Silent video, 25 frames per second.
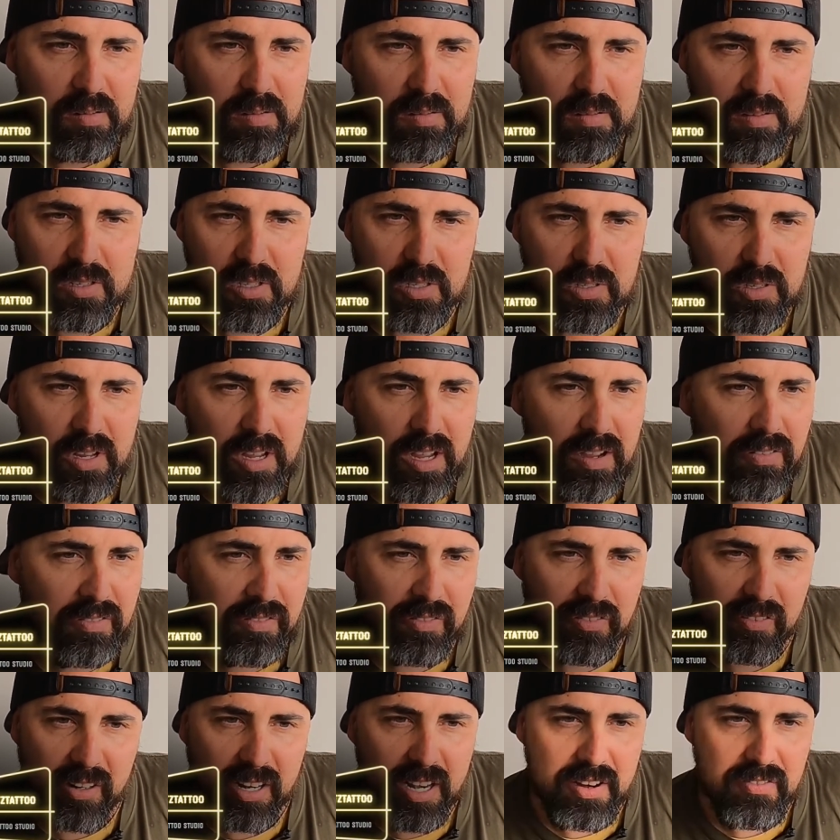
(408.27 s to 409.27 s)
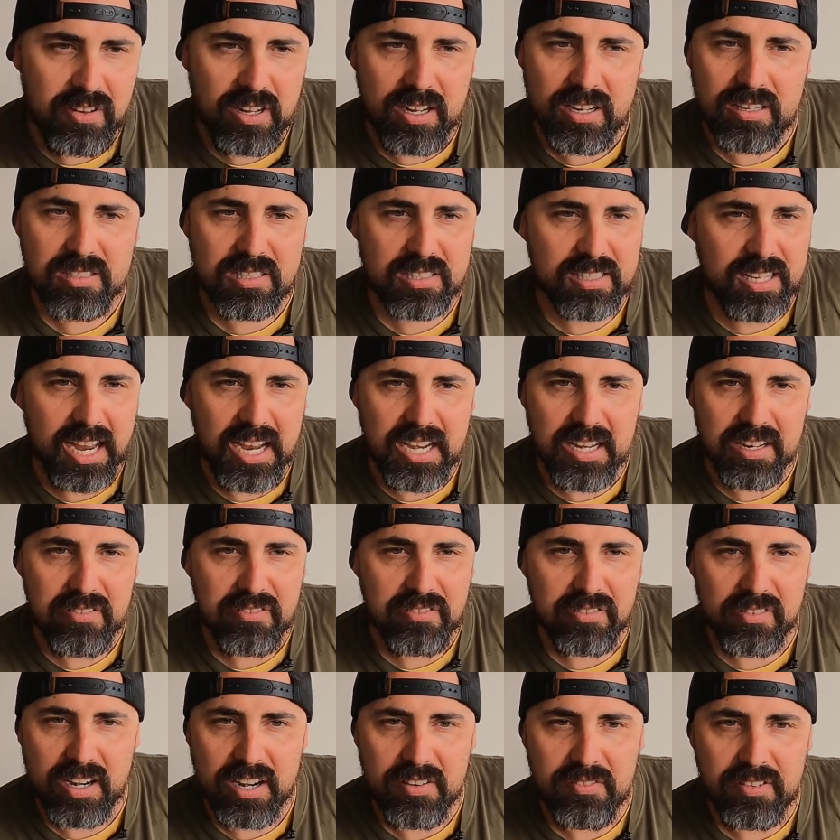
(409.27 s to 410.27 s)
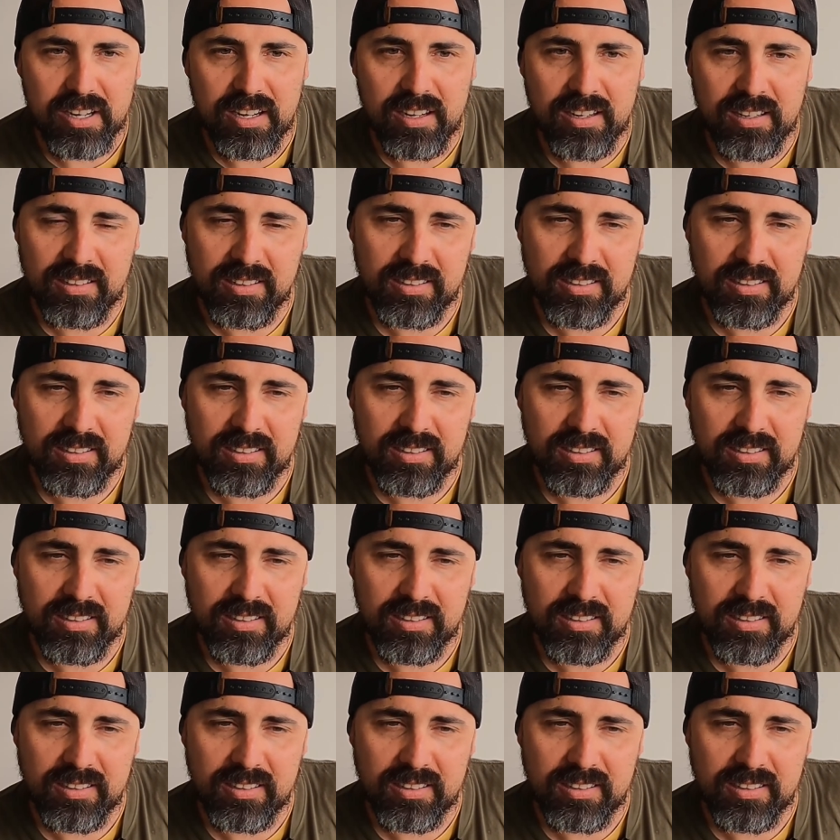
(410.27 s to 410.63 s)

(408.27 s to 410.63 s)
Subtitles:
Surfed forever, skated forever.